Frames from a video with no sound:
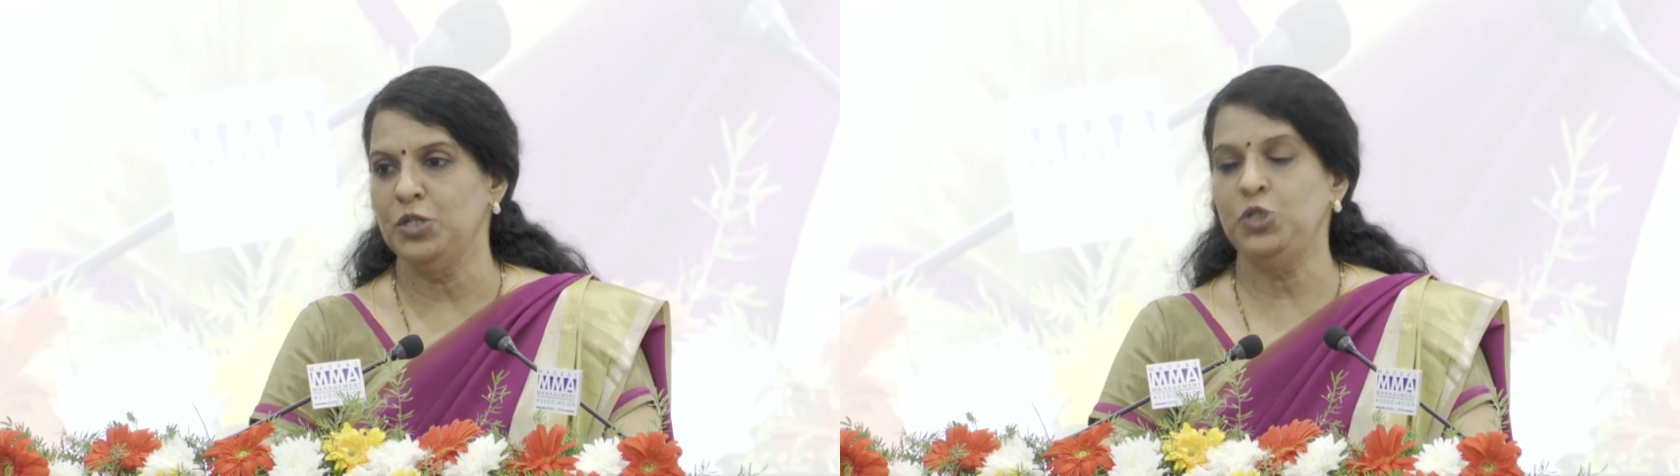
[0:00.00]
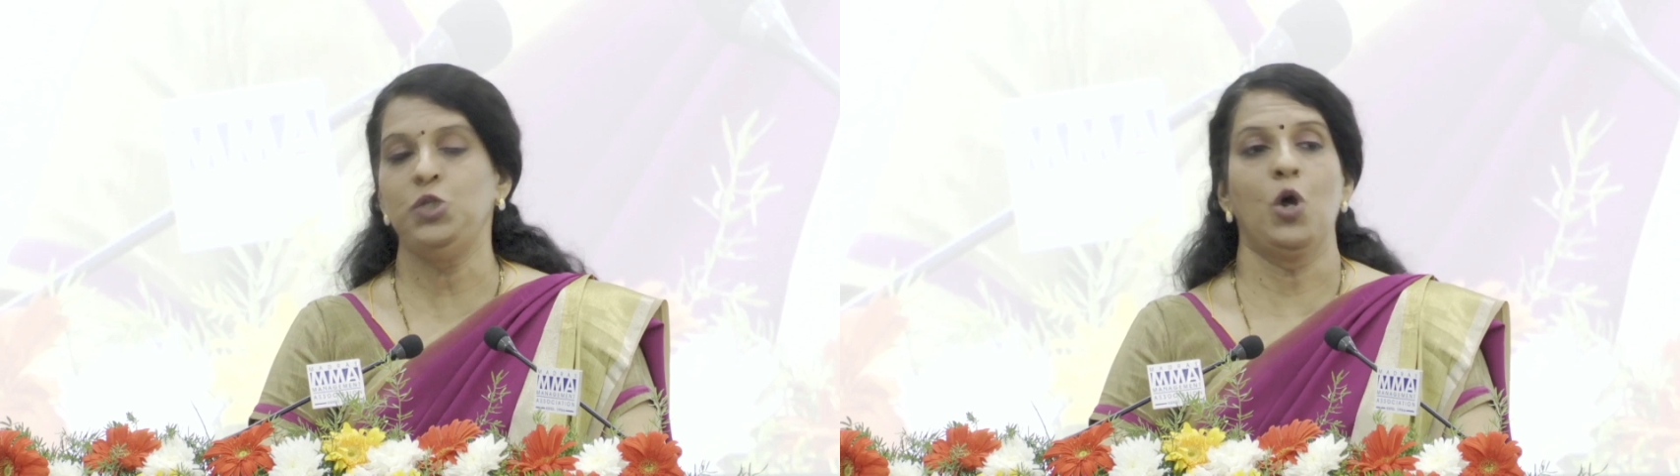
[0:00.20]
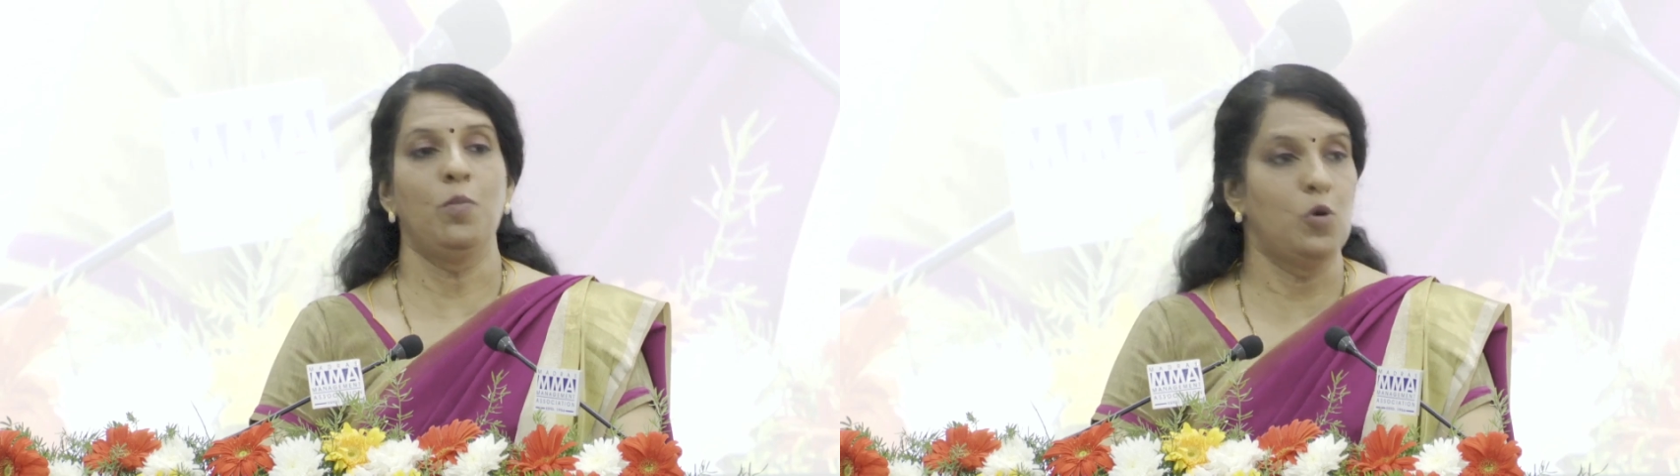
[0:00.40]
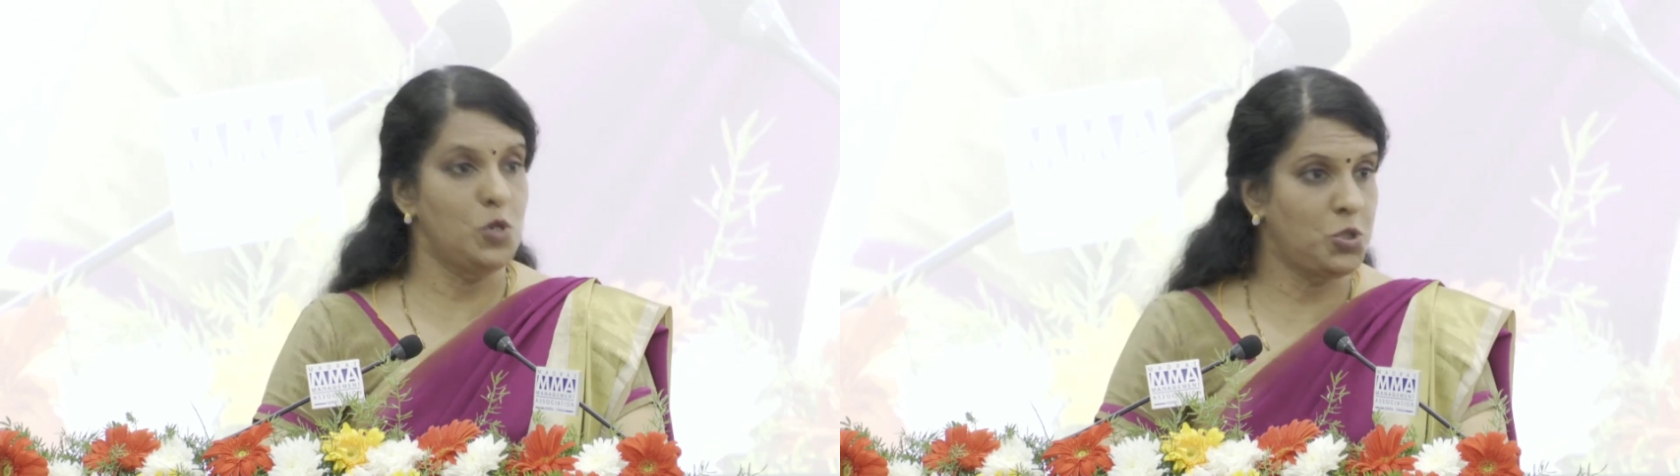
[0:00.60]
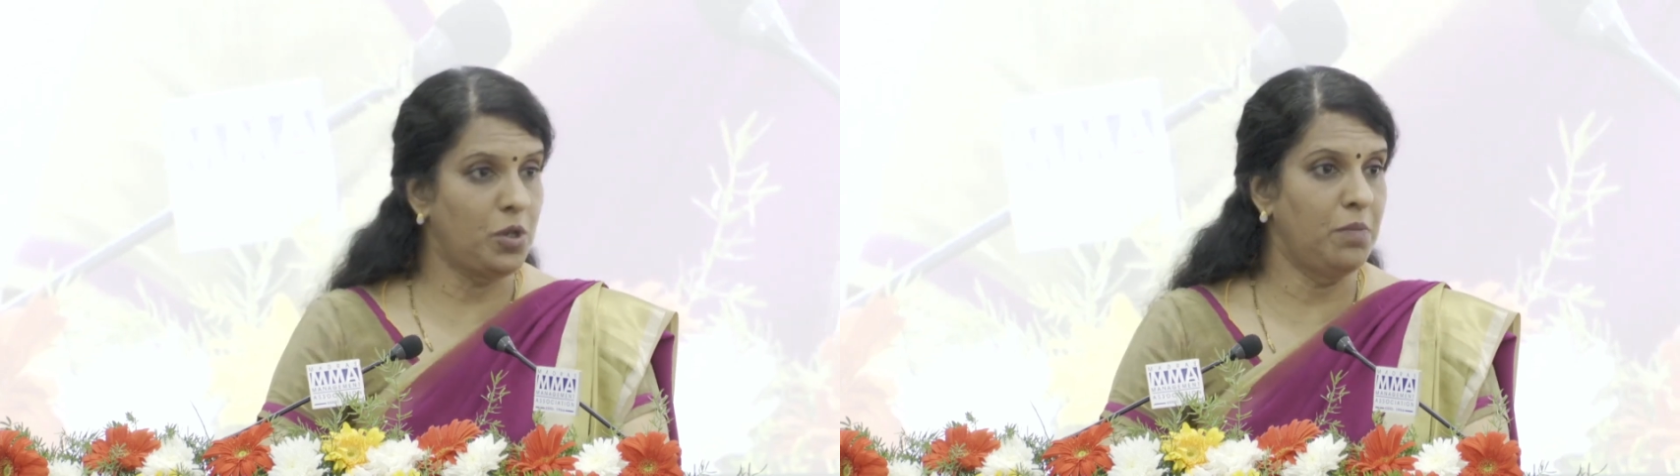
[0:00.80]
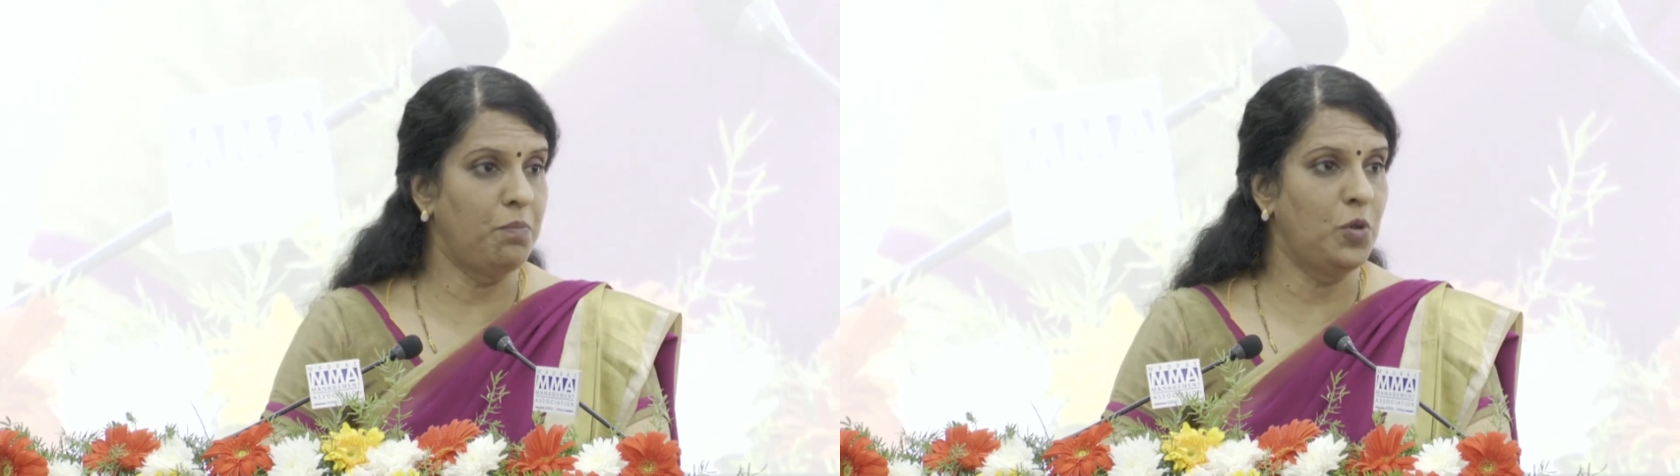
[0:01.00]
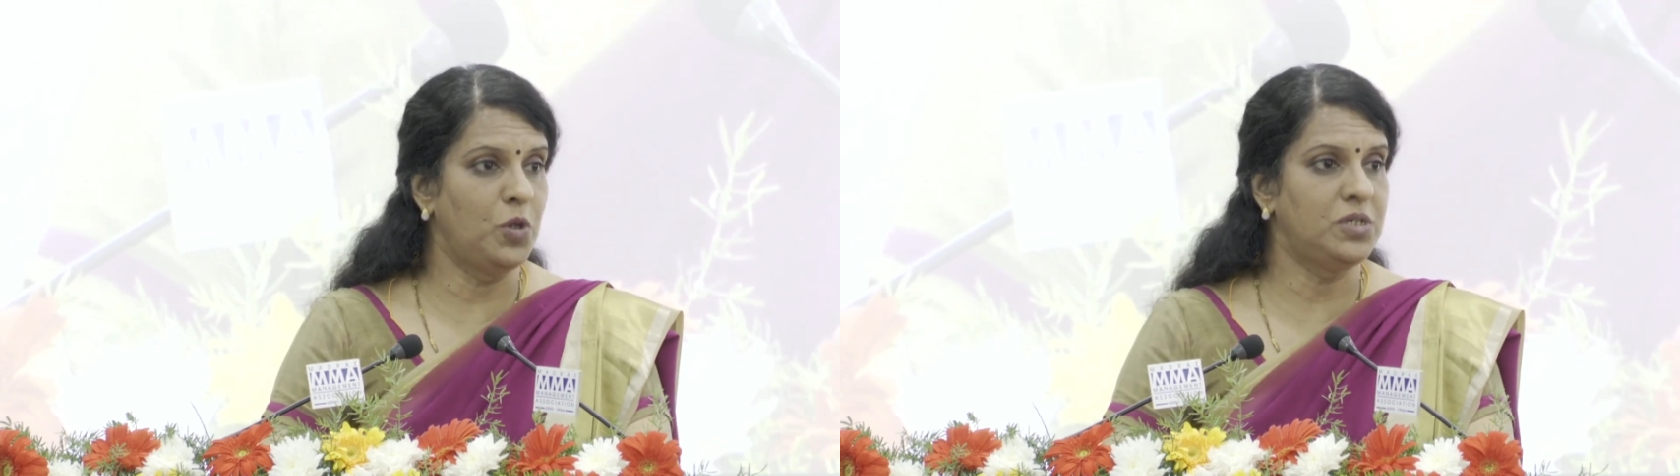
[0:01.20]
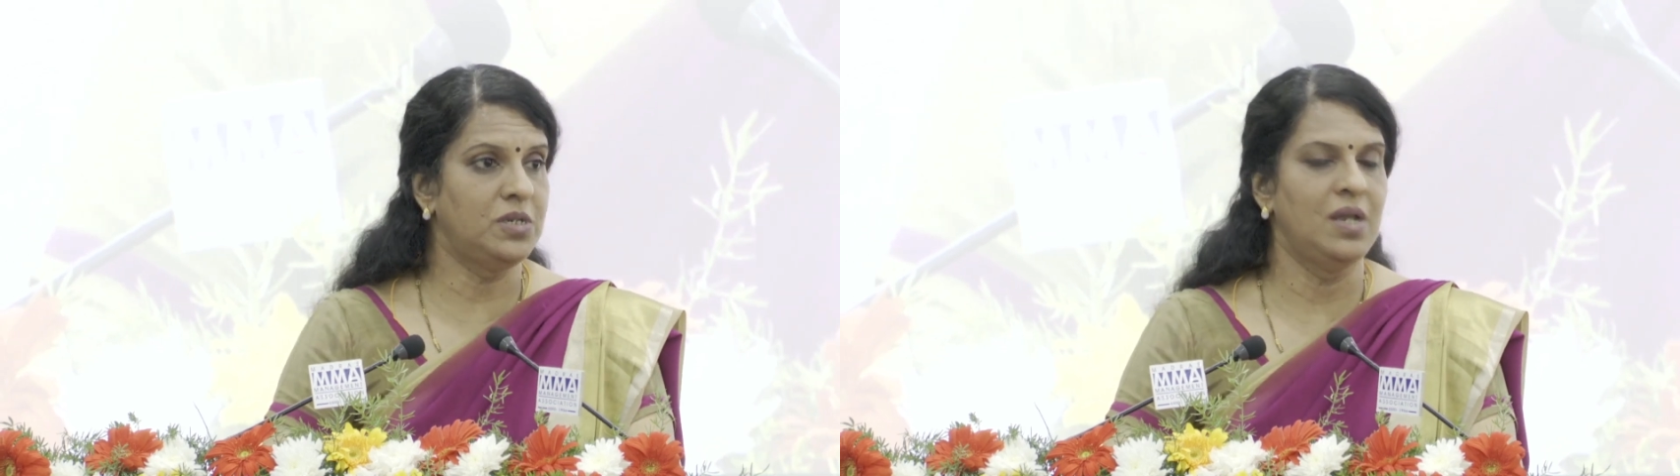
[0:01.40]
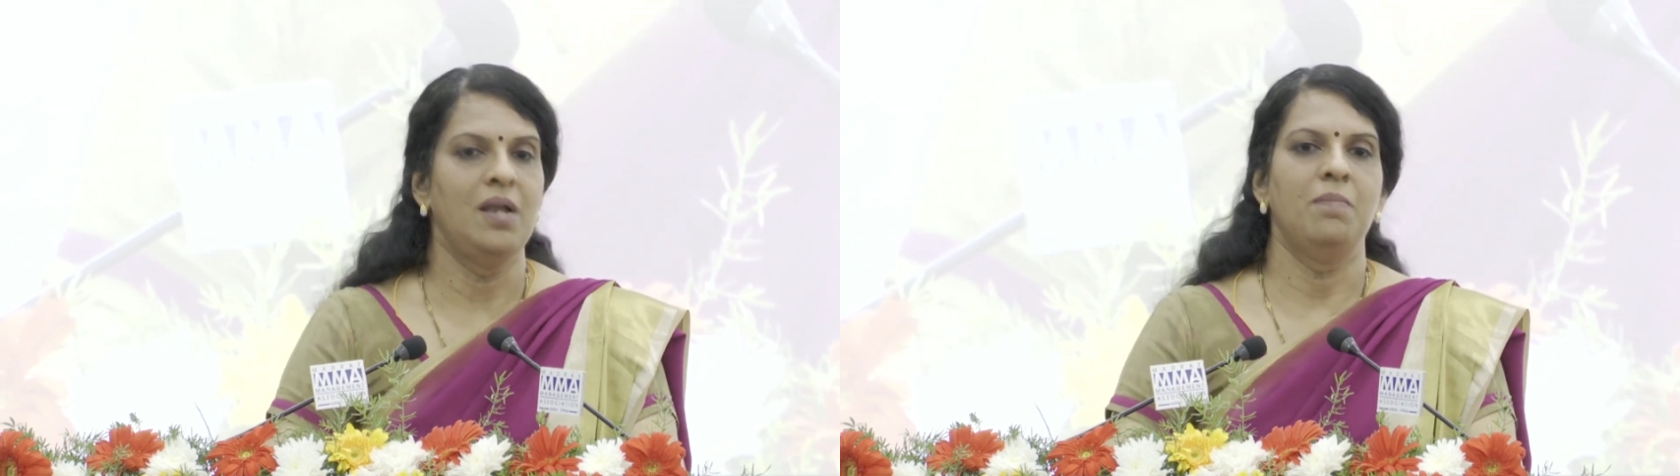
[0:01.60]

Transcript: Job goals are important,